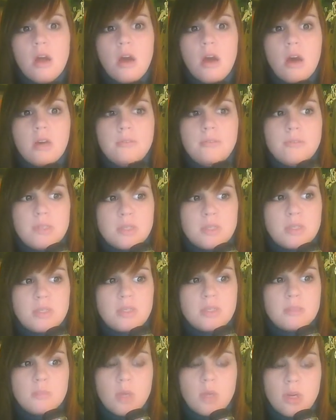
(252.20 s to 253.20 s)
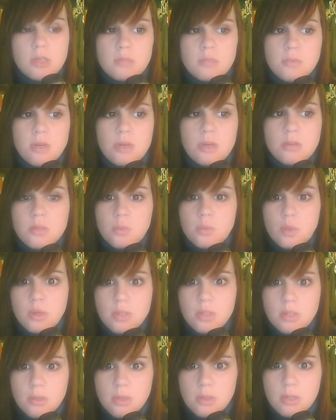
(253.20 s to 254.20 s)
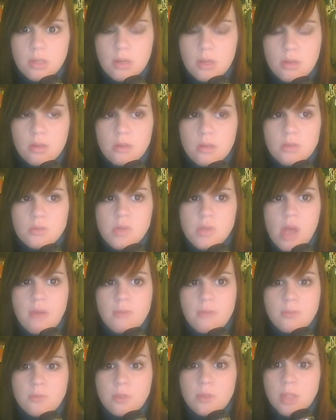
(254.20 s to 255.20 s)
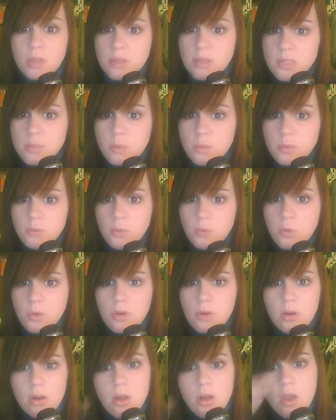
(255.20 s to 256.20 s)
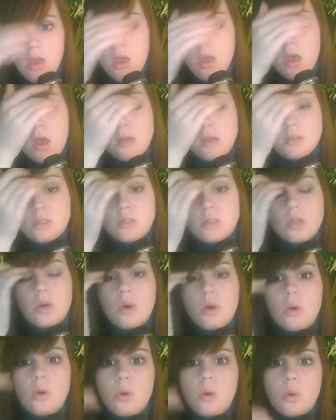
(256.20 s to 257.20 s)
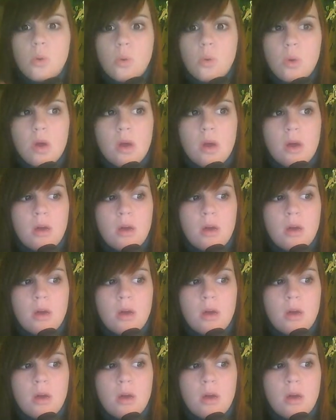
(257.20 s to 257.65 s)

Obviously, some cosplayers are more into it than others. I've never done this before, so